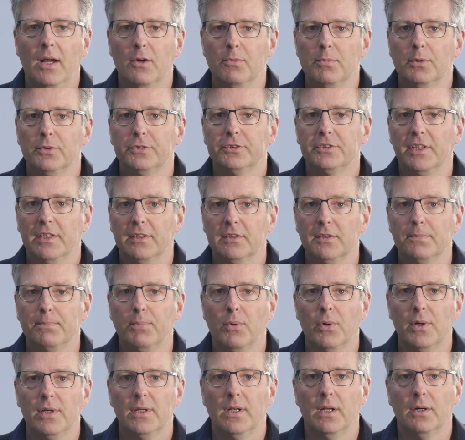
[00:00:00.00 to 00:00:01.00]
allowable center
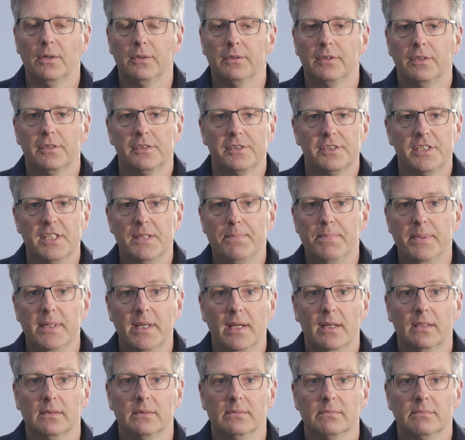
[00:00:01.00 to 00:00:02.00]
point load,
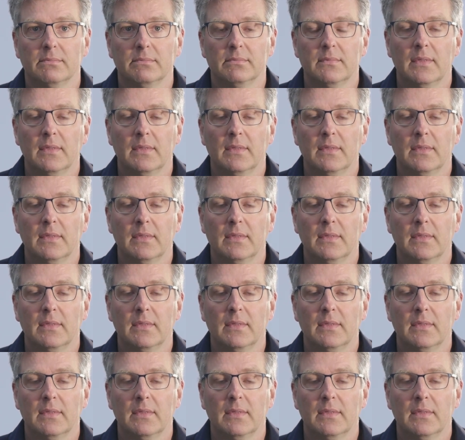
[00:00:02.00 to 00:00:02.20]
CPL?